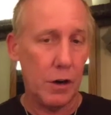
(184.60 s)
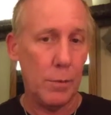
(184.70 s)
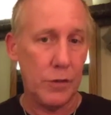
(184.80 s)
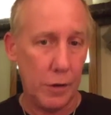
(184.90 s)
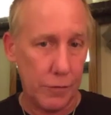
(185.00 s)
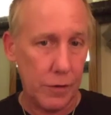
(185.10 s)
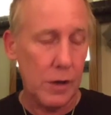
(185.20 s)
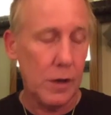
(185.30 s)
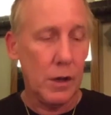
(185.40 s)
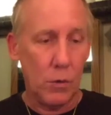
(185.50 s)
in terms of
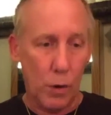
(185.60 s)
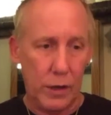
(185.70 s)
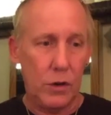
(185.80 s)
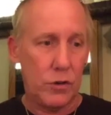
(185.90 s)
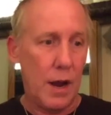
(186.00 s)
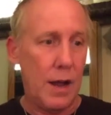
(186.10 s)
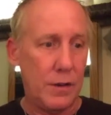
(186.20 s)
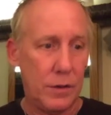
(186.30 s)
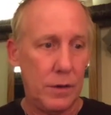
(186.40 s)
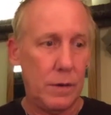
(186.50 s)
what you're
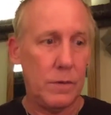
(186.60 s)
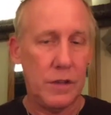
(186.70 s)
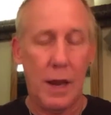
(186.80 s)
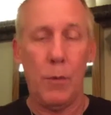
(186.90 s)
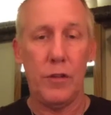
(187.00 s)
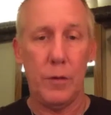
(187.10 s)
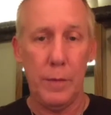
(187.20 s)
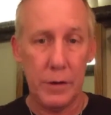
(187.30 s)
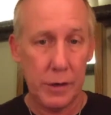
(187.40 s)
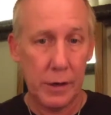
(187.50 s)
trying to say
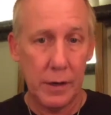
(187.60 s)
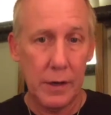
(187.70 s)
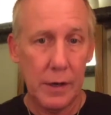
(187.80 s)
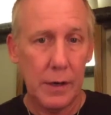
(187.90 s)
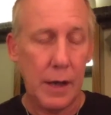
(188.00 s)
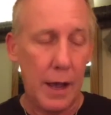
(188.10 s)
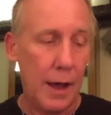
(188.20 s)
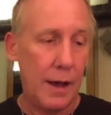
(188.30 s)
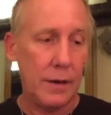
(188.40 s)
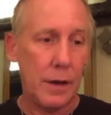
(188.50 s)
with your music.
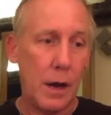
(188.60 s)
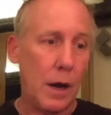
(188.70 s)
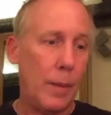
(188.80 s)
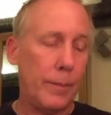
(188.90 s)
And,